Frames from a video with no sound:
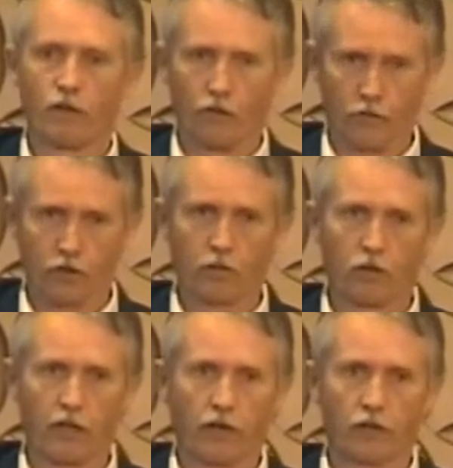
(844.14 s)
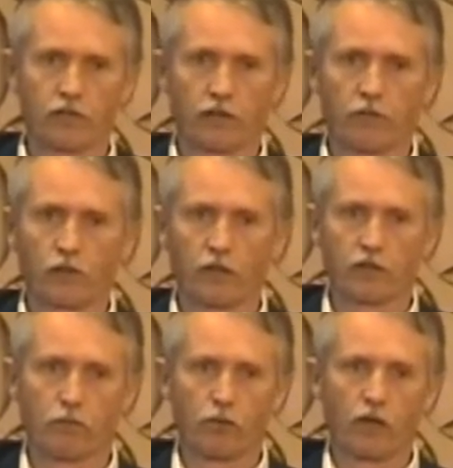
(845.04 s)
the thermal energy. We'll
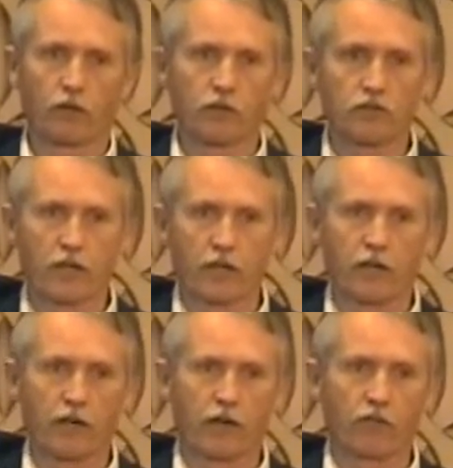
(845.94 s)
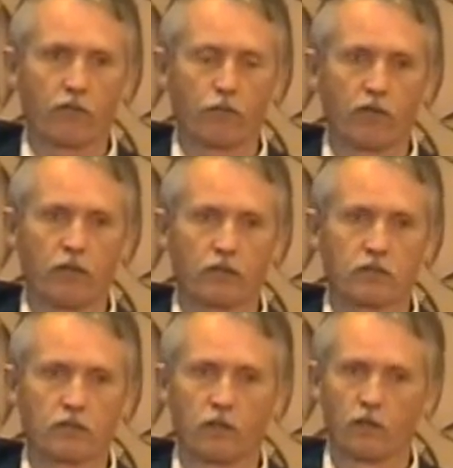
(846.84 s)
let the boilers take care of the
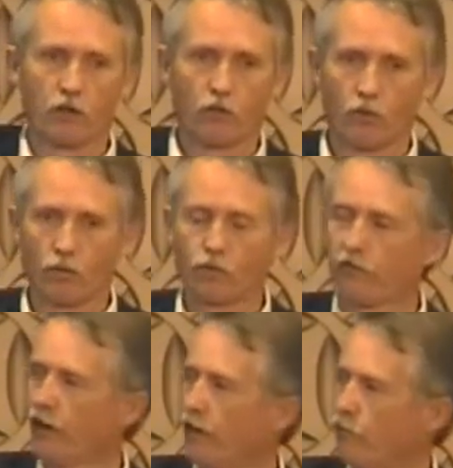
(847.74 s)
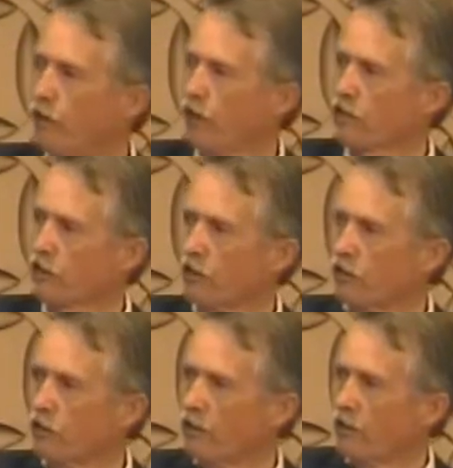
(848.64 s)
peaks. We'll provide a base
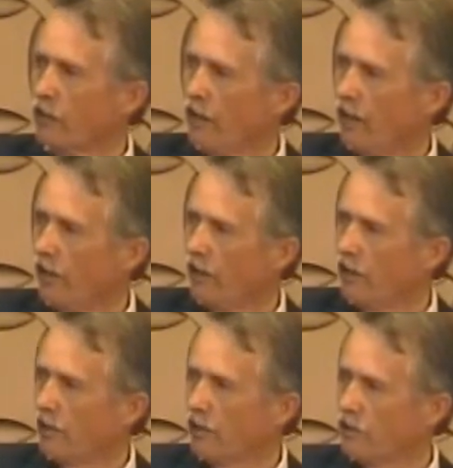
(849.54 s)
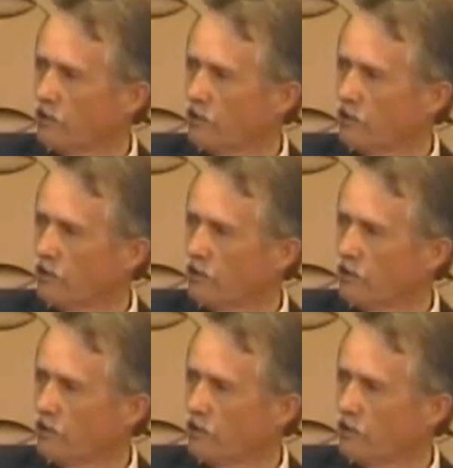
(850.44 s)
load, and at the